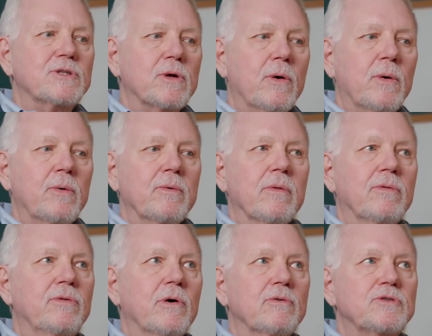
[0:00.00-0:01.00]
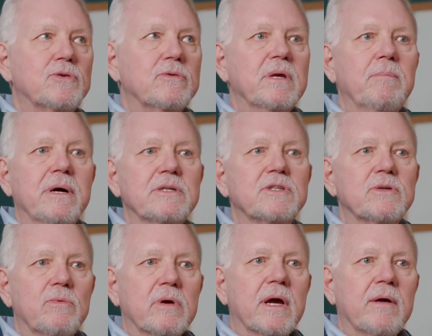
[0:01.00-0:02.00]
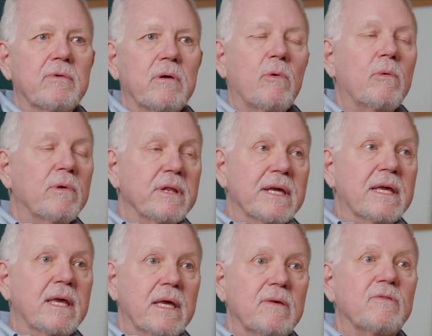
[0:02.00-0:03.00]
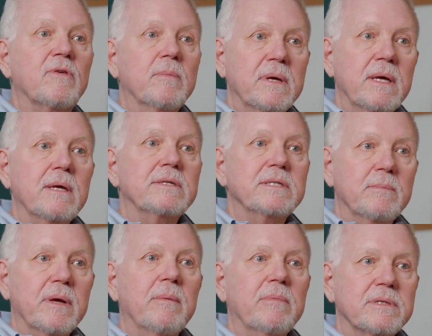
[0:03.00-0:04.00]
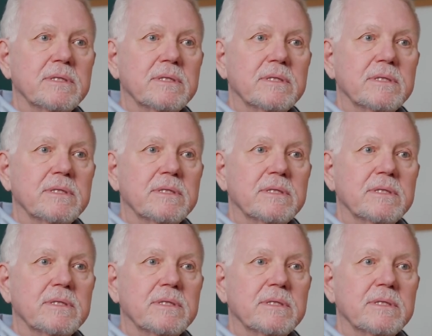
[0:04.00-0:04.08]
So those early months in recovery were really key for me to be able